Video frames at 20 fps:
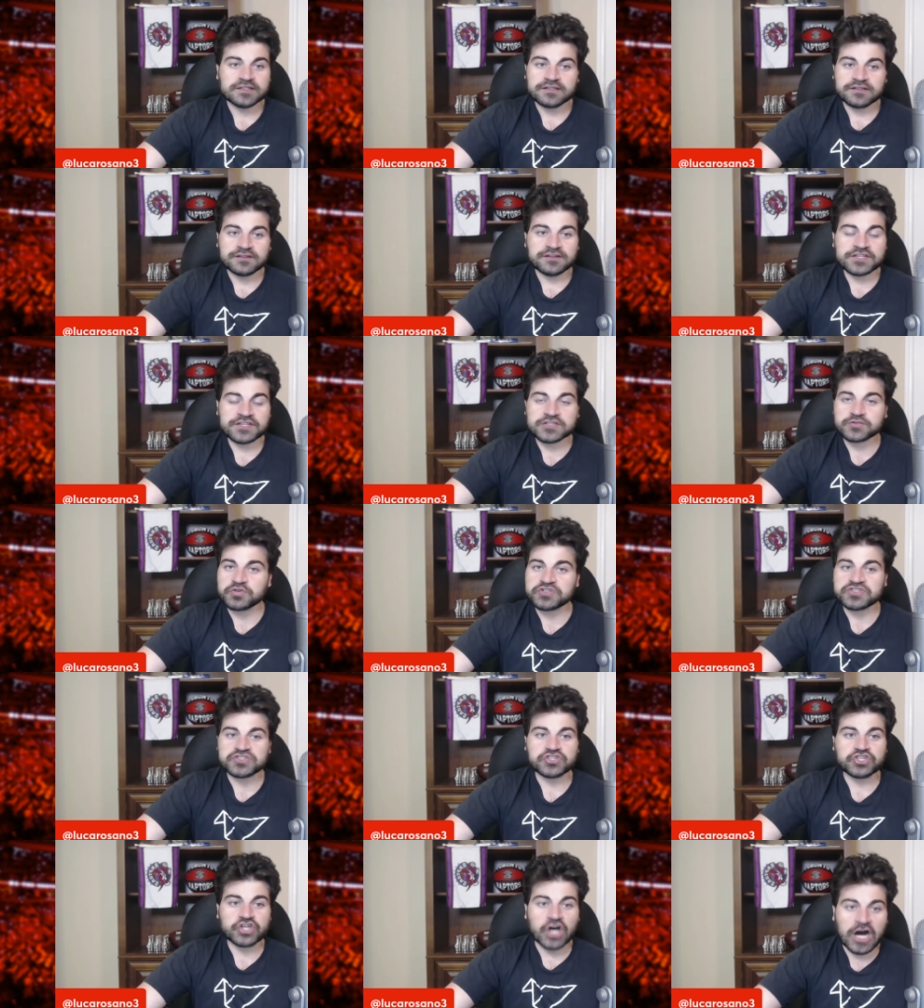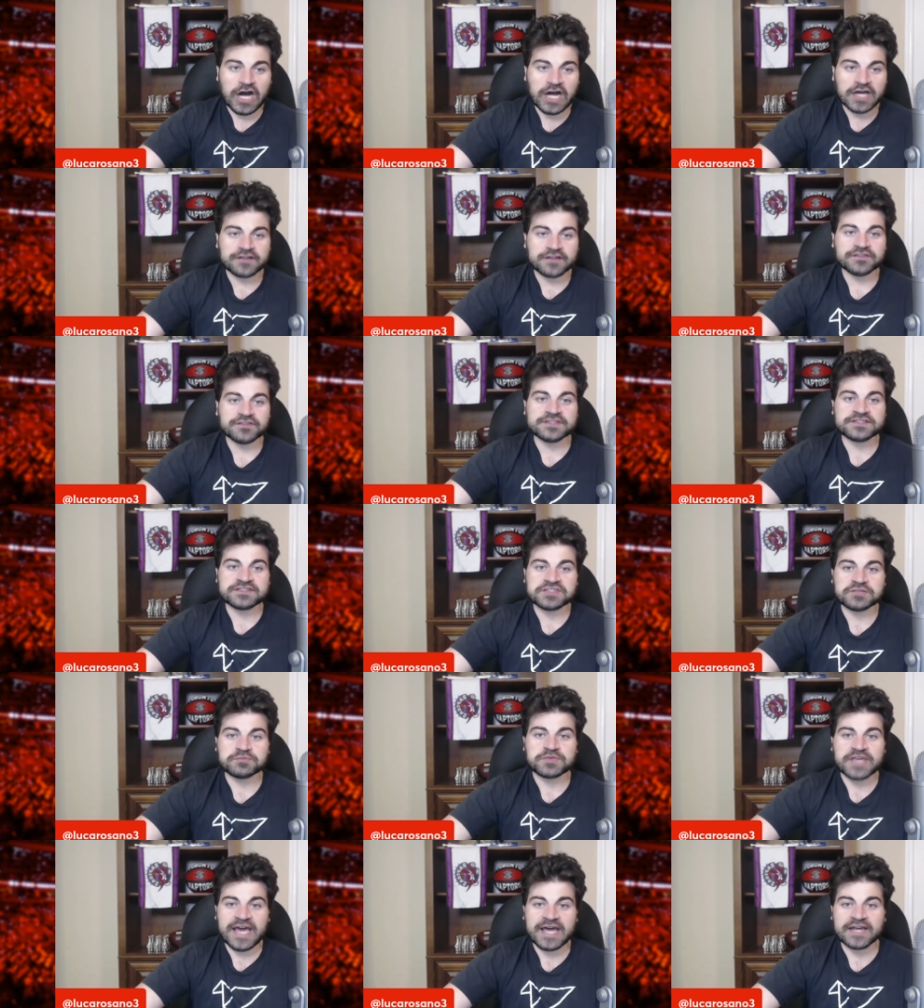this was not the
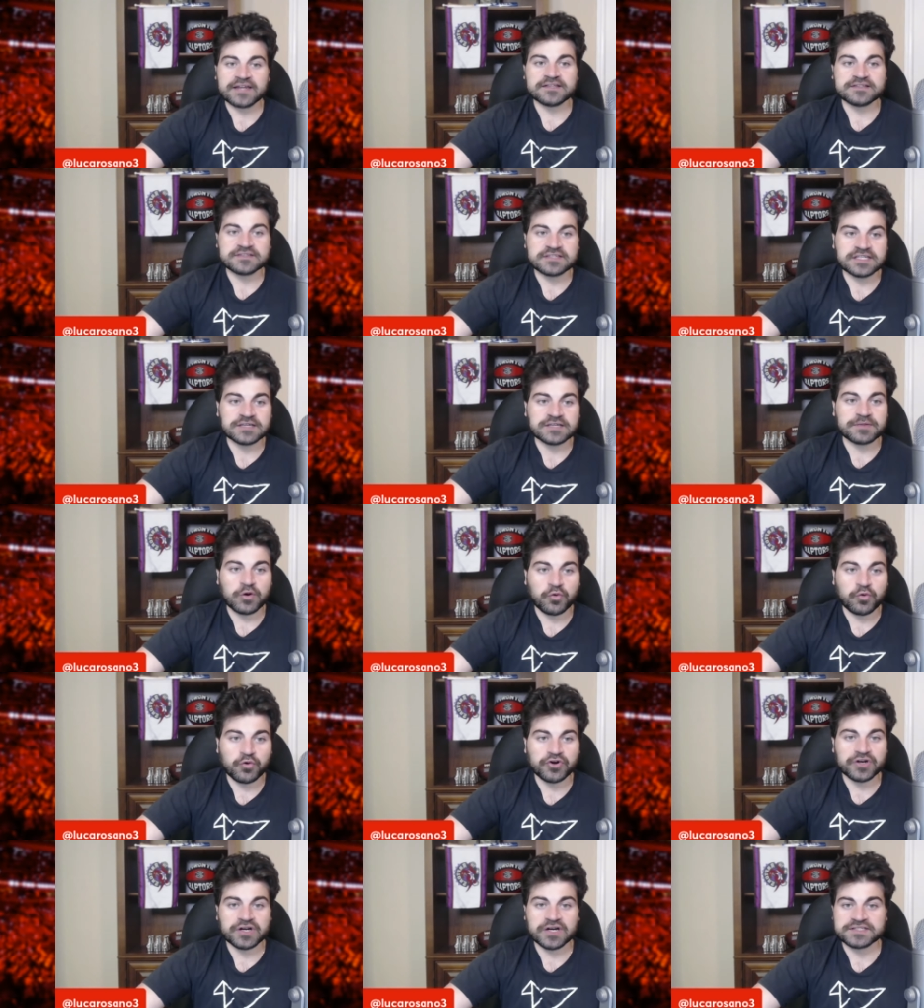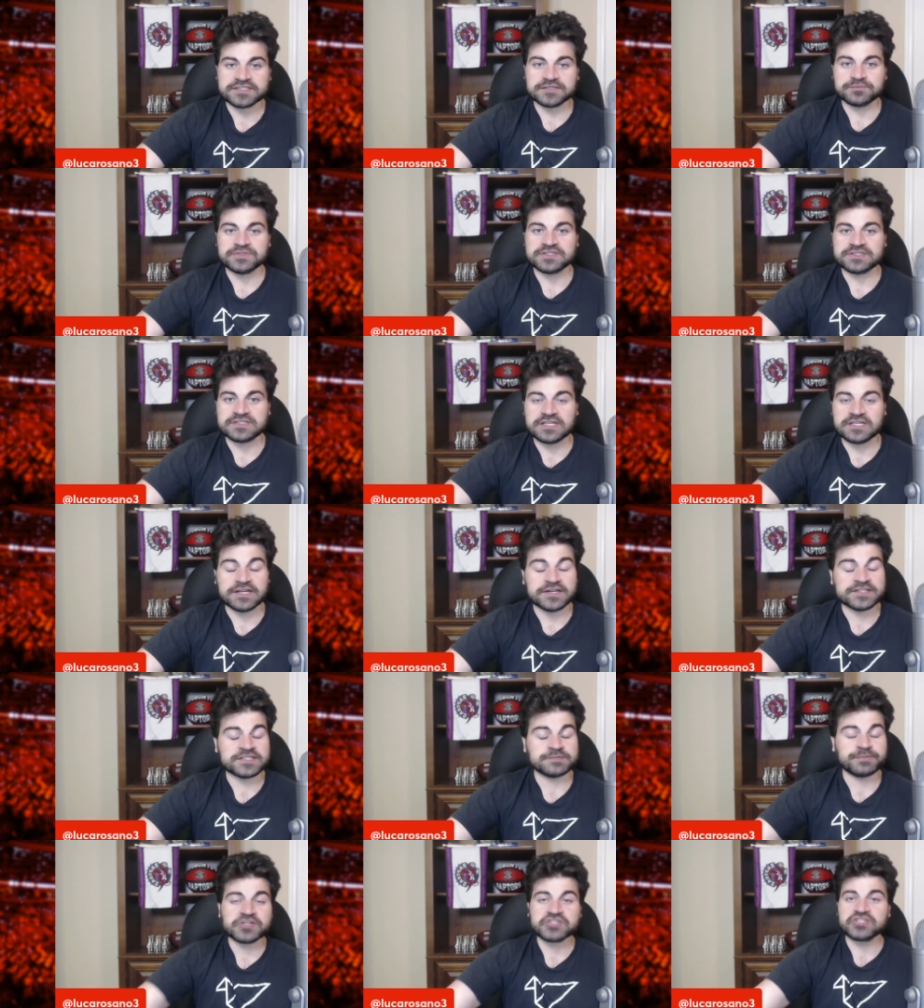Team Canada team that we're accustomed to seeing,
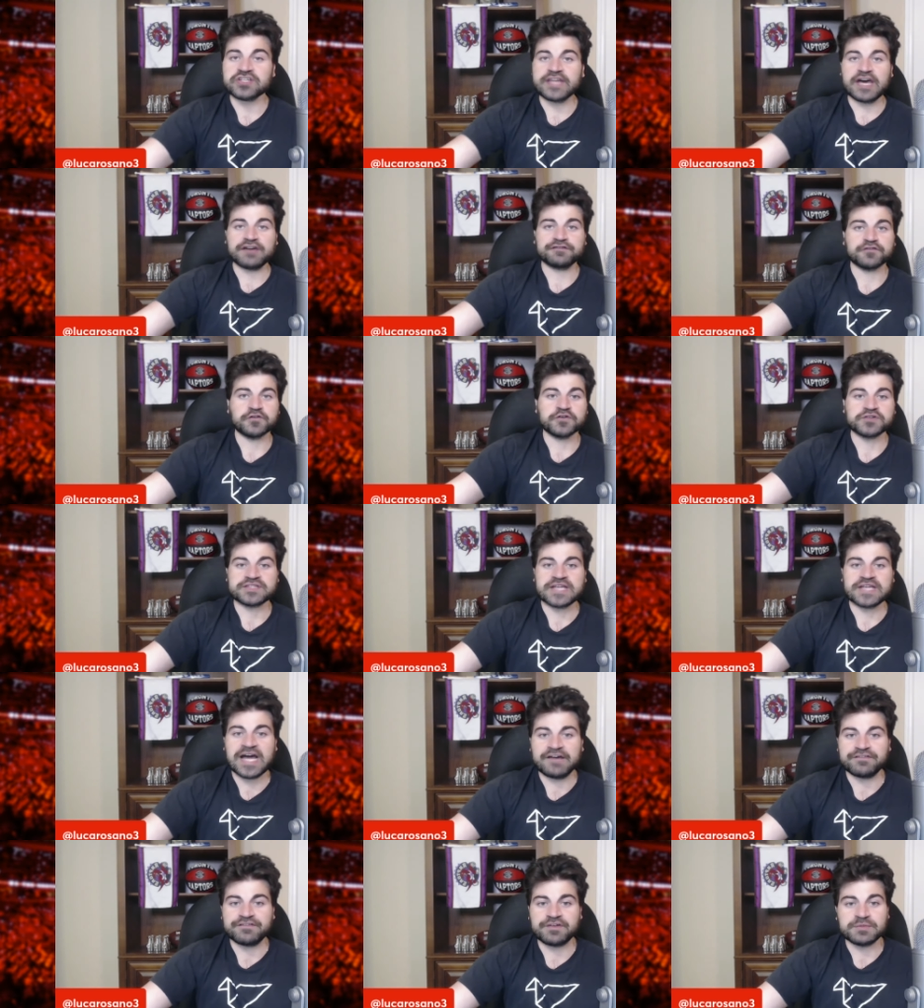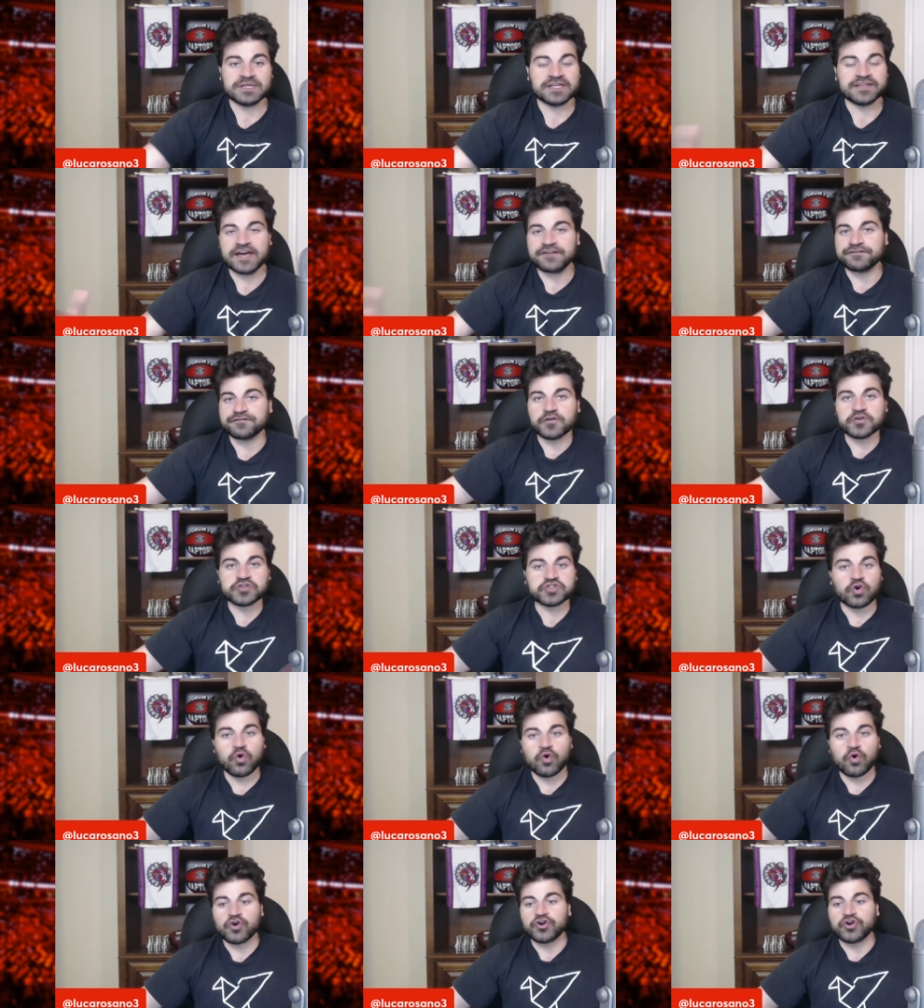especially in that first half. I mean, in that first
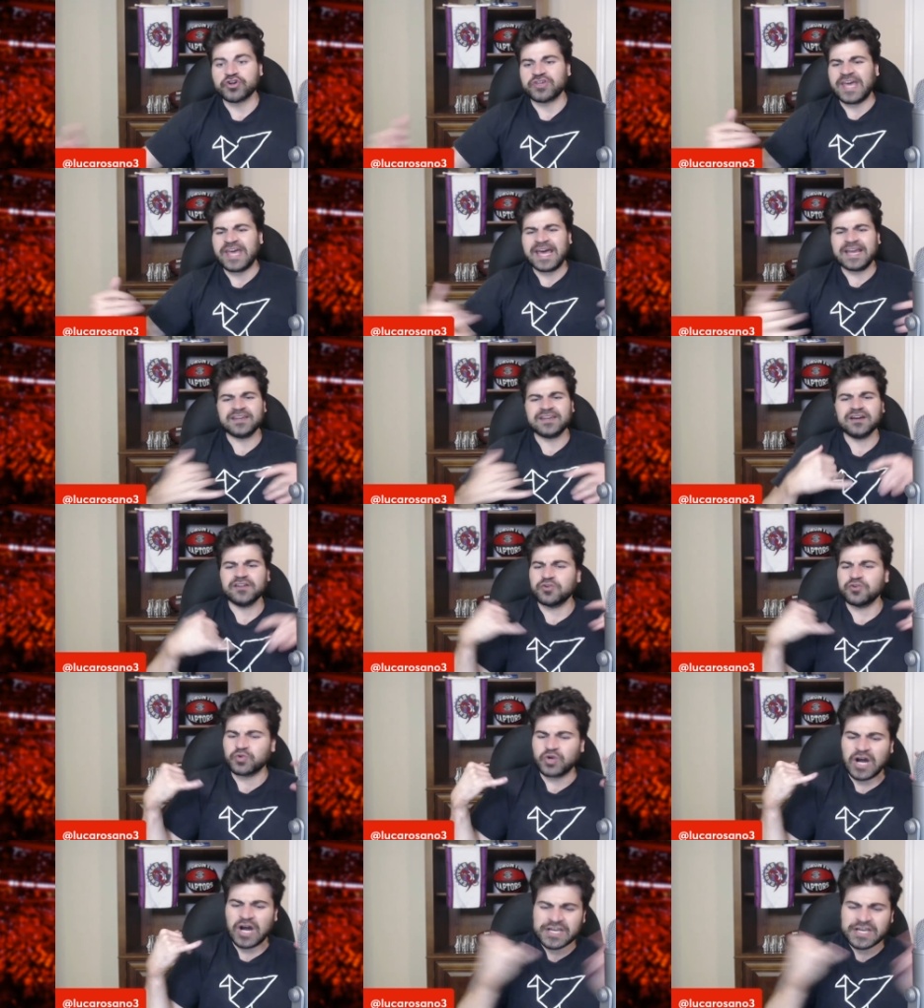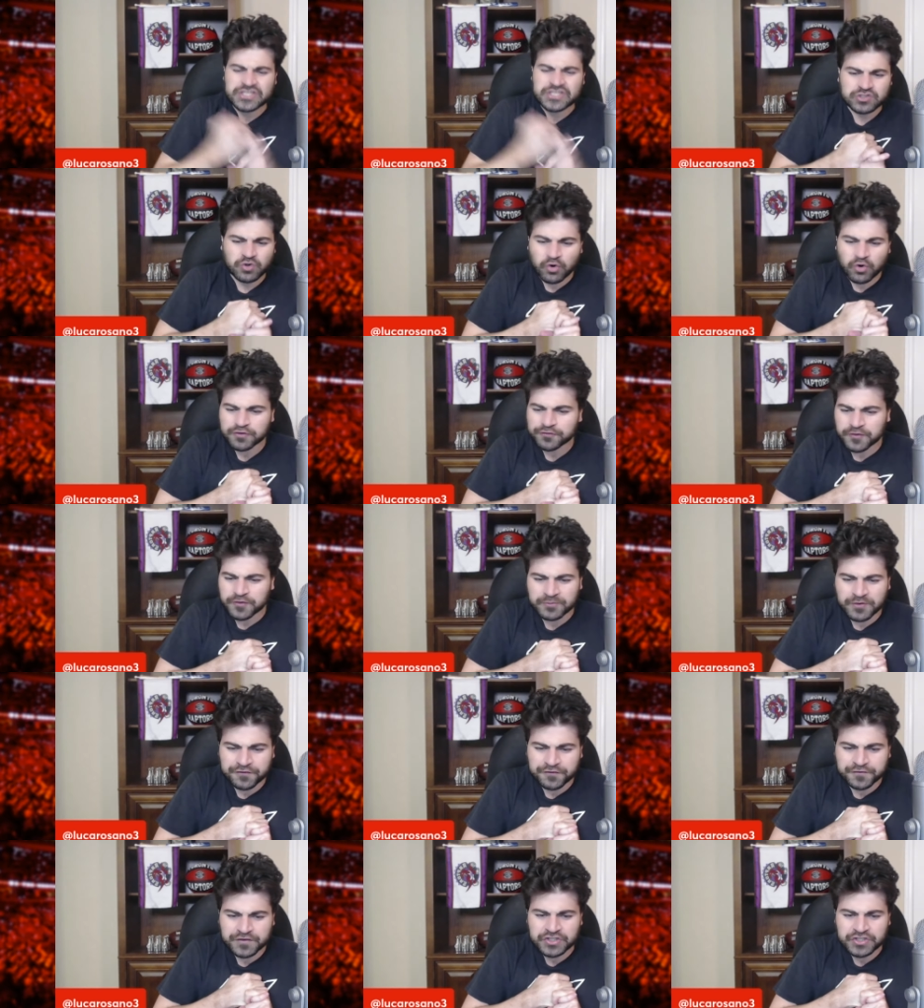quarter, Canada, they were ice cold from
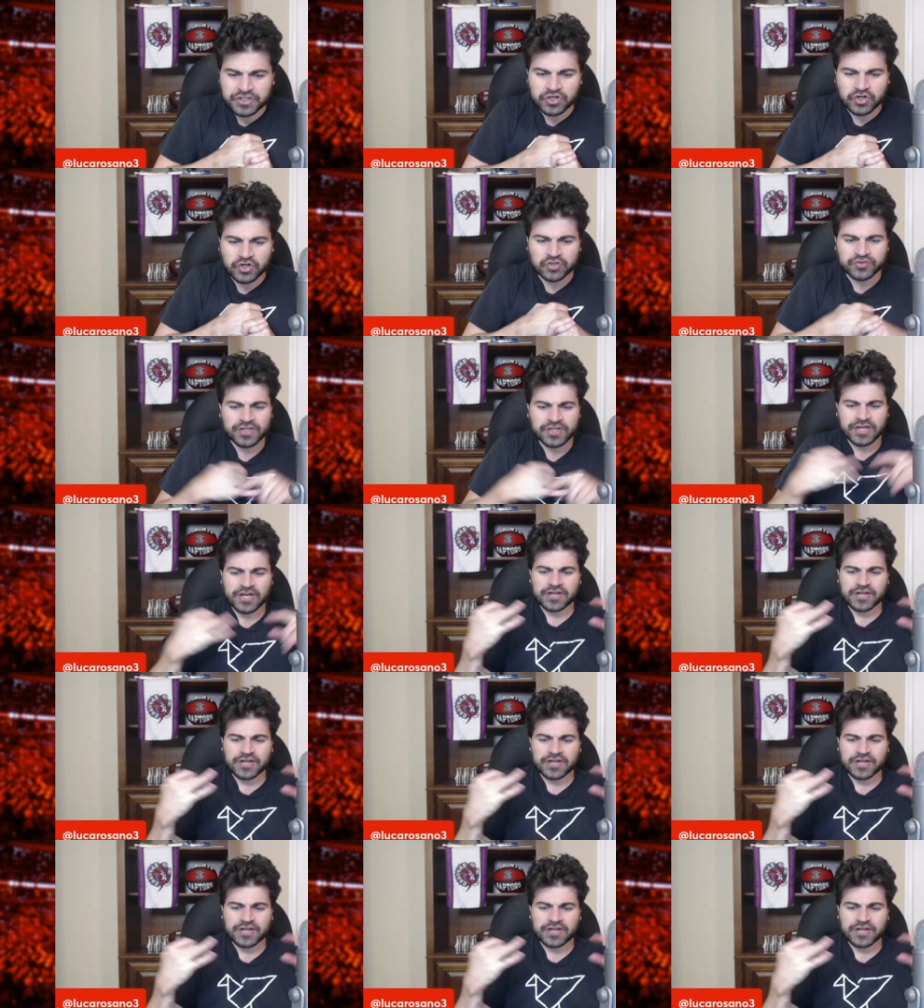the field.